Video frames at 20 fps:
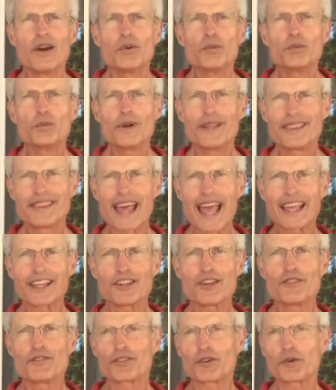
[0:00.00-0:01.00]
We thank
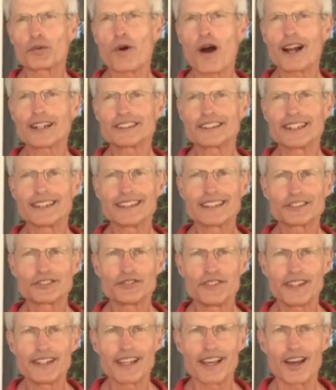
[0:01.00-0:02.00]
you for watching this
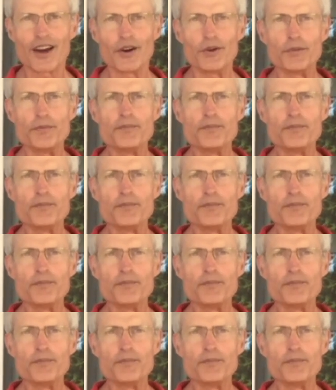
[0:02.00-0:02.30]
video.